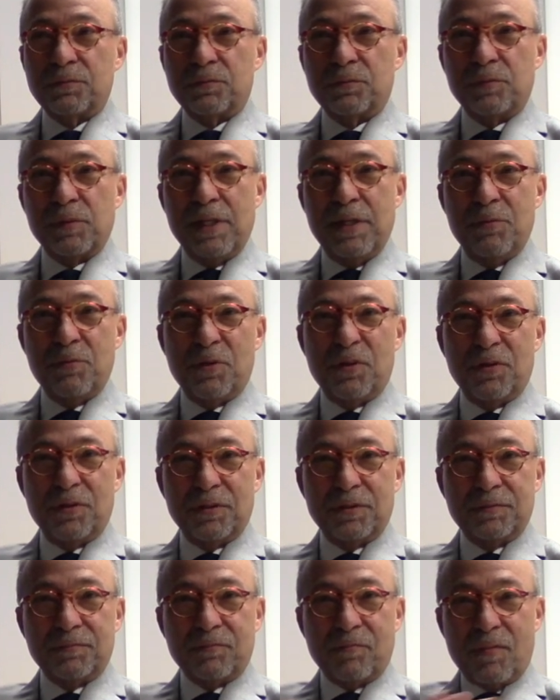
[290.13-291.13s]
We
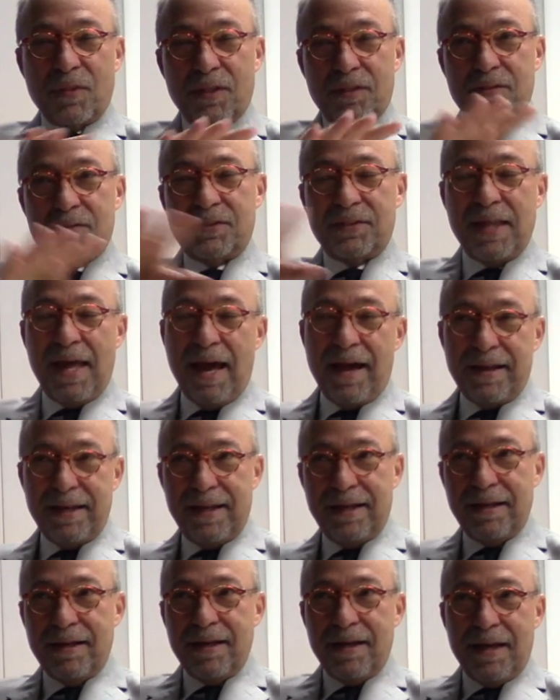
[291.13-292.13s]
were
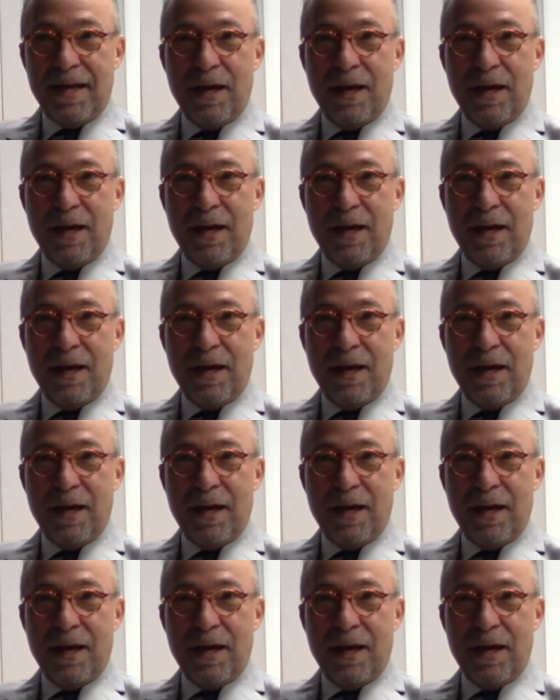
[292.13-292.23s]
standing